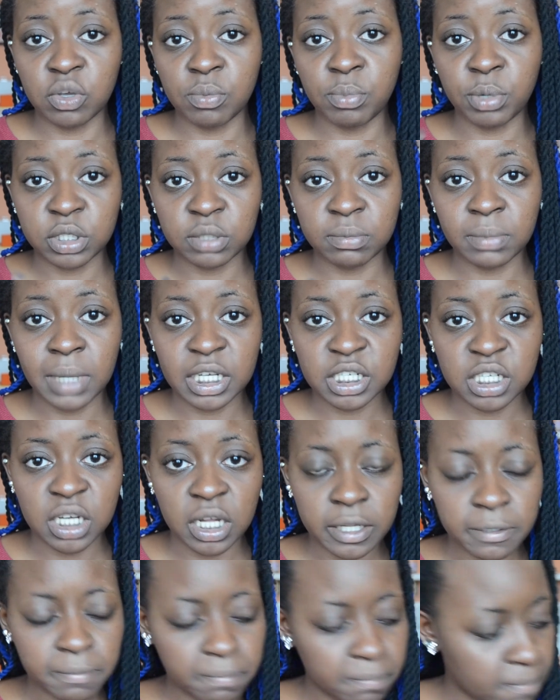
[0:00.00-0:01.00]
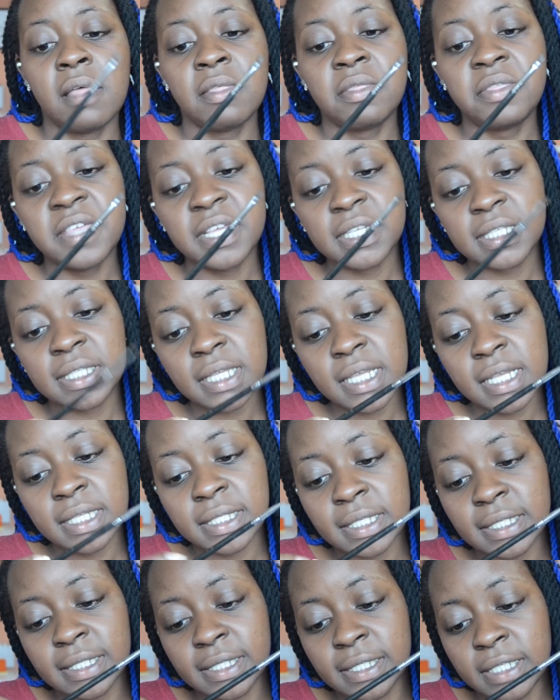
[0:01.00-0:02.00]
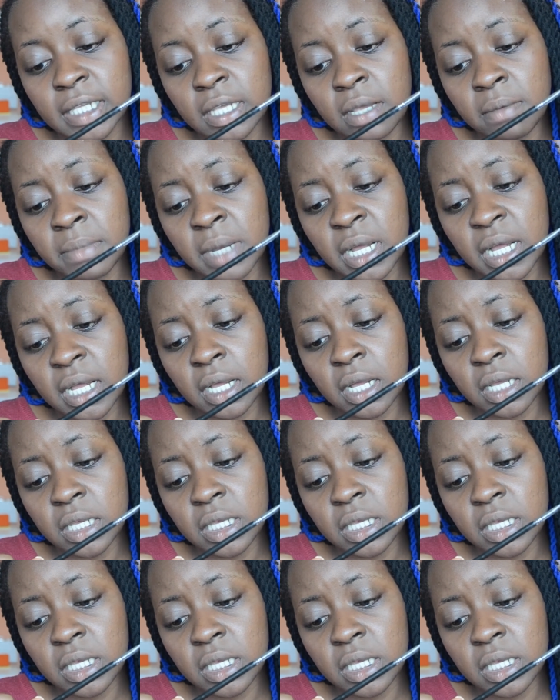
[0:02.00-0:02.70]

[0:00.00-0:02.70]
your bottom lash line. This is a Sigma